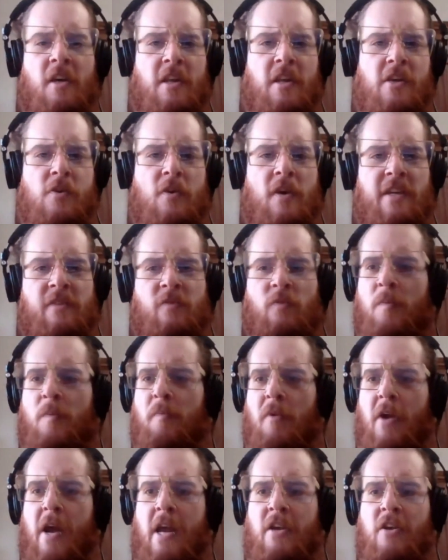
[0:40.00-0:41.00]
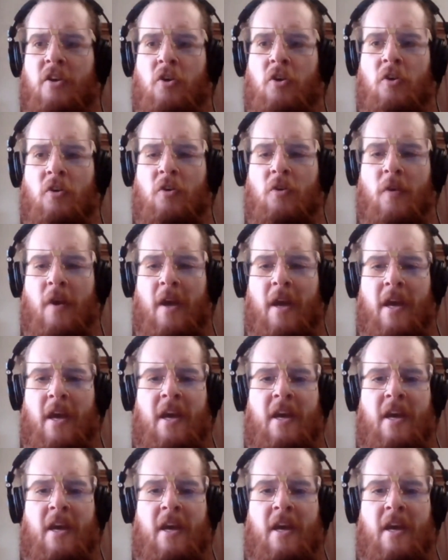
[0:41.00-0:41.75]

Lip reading: I saw that you guys were brand new